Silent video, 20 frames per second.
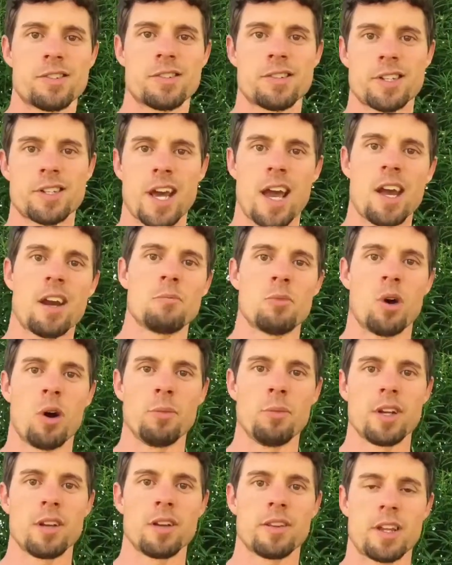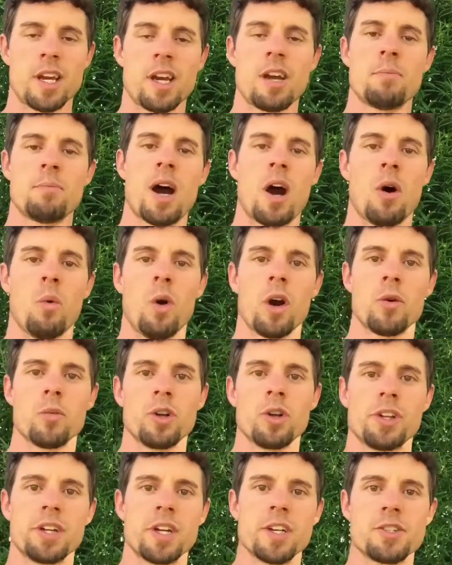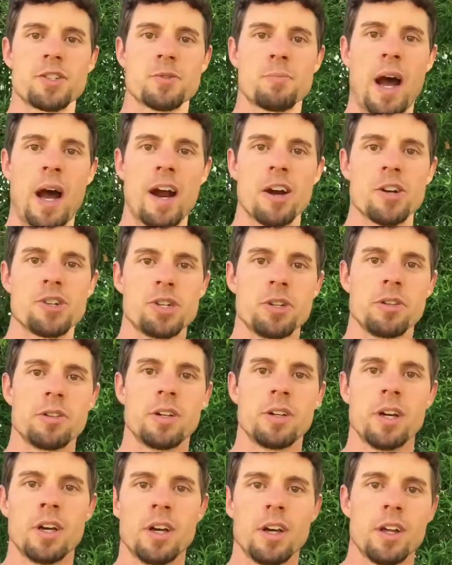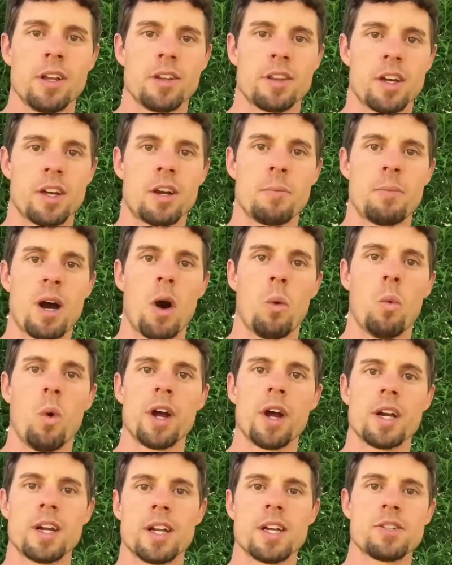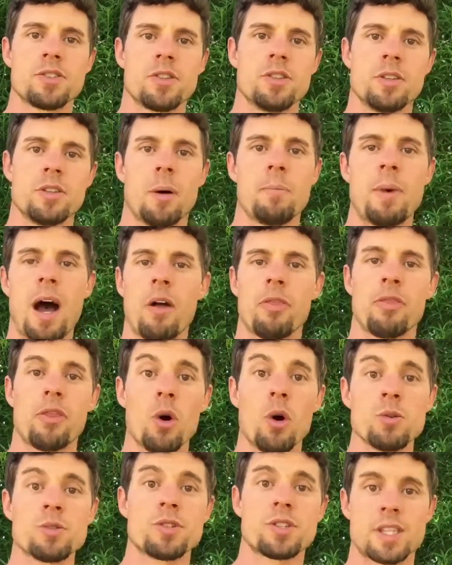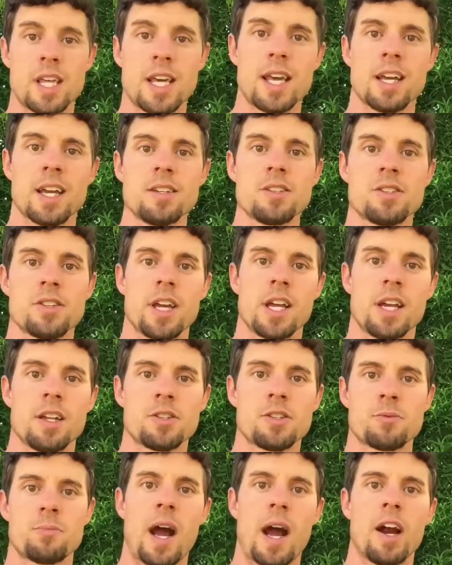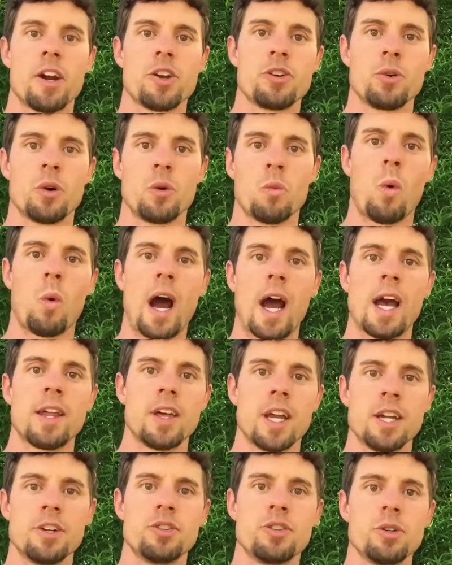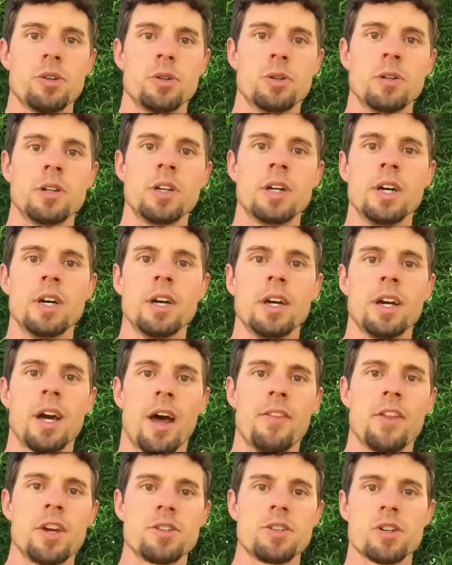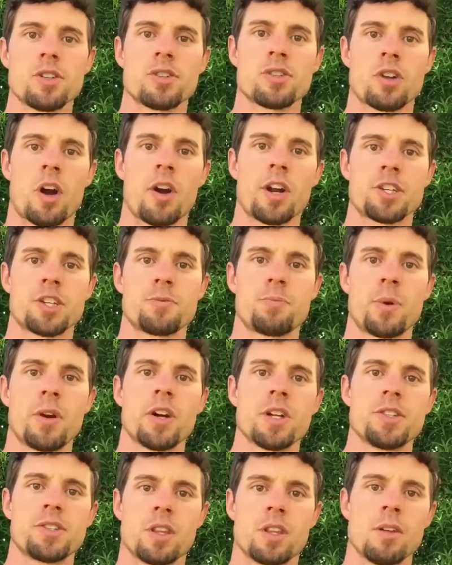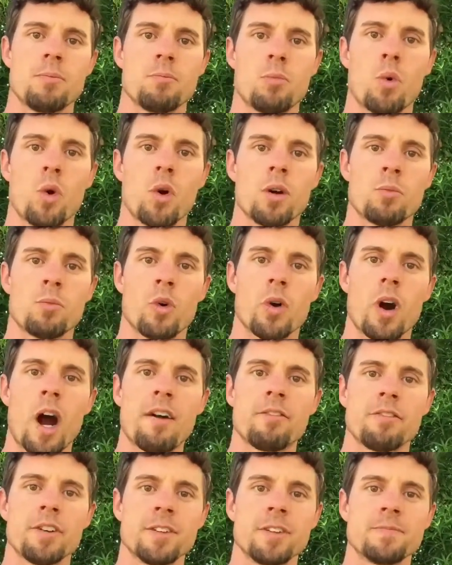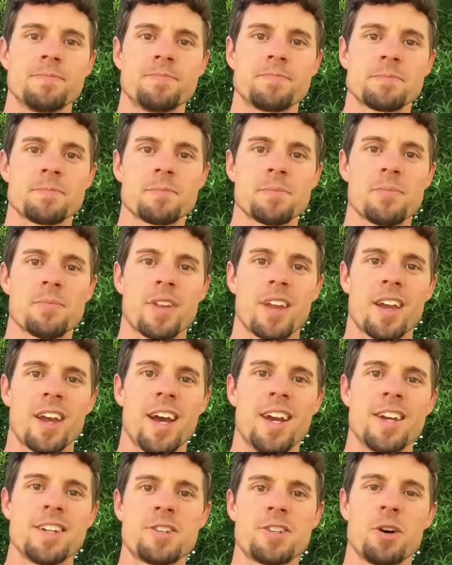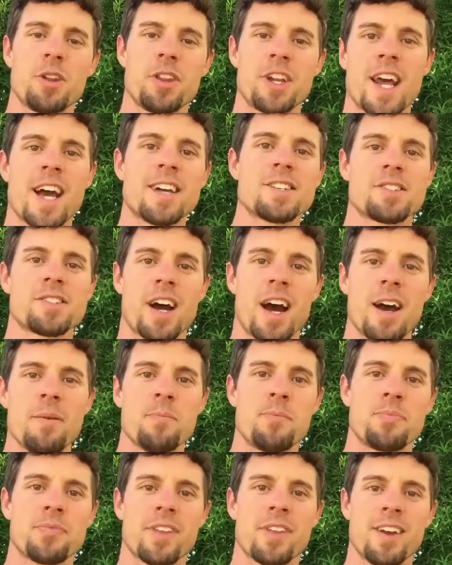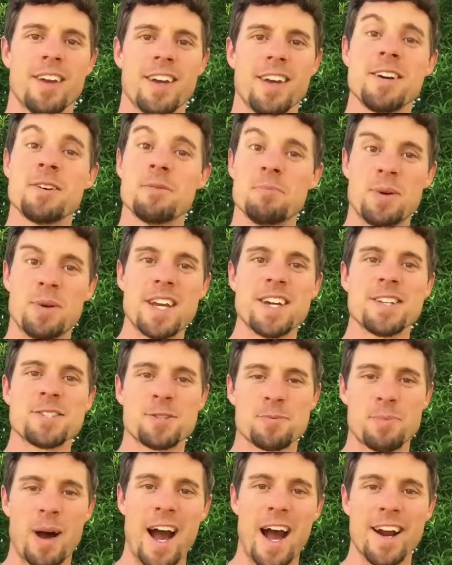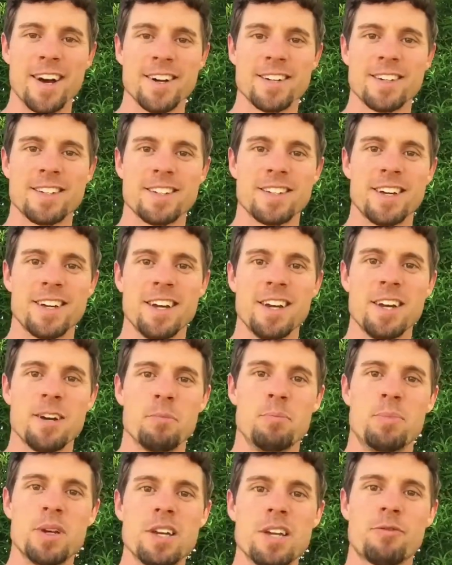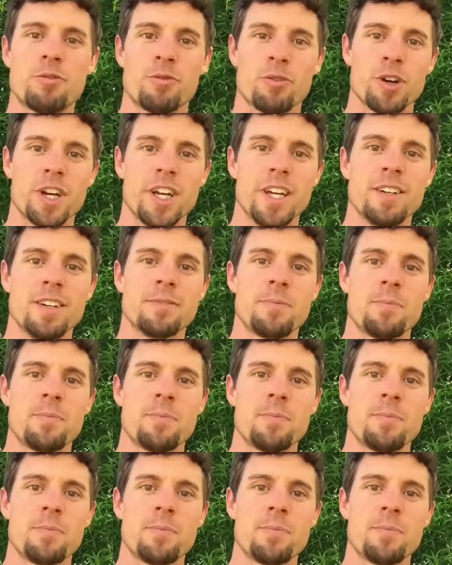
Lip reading: take a moment, think about what really inspires you. Think about what it is about those things that inspire you and why they do, and then just start experiencing them more and more often. And until the next time, be inspired, be free,